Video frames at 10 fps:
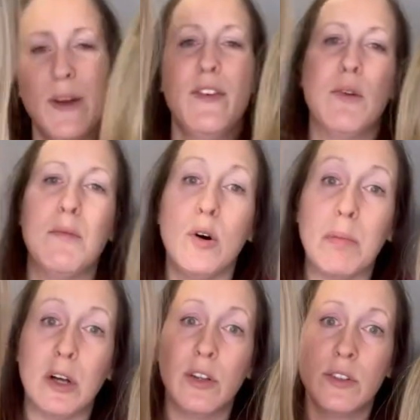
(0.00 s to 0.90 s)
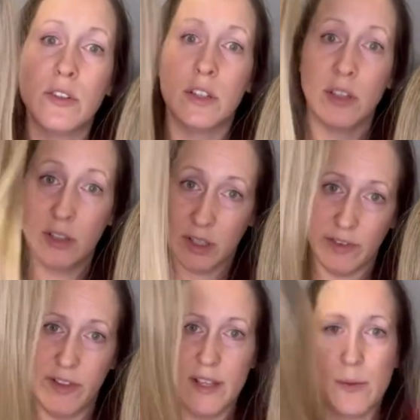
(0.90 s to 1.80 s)
you're more blonde, go
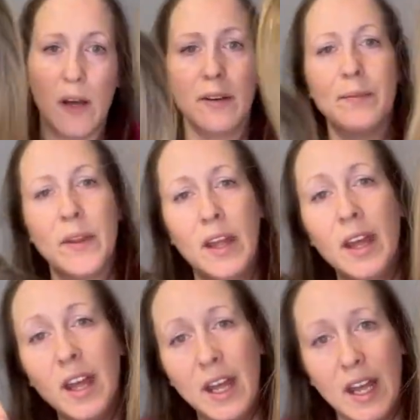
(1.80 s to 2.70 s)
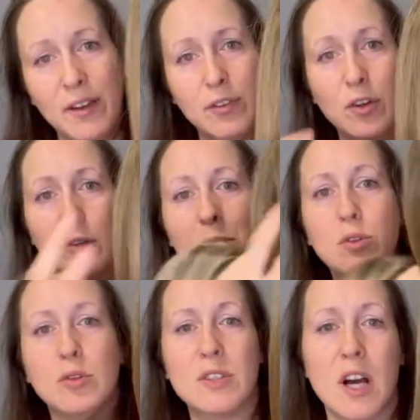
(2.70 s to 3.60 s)
for this one. If you're
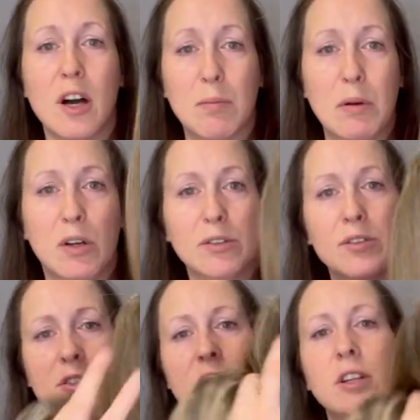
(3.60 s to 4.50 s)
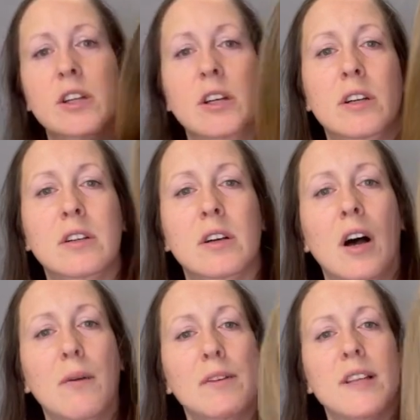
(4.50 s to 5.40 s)
more dark blonde,
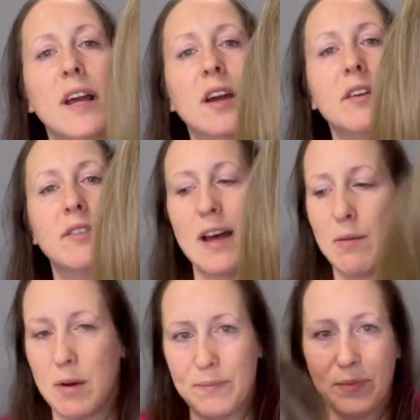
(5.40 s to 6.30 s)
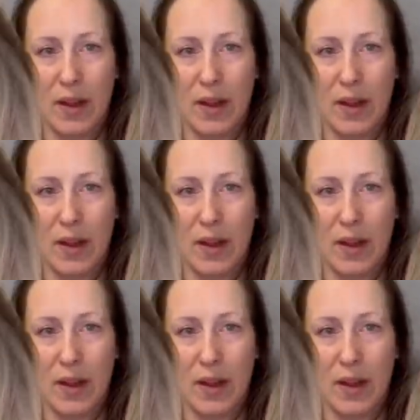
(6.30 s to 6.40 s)
I would say go for that one.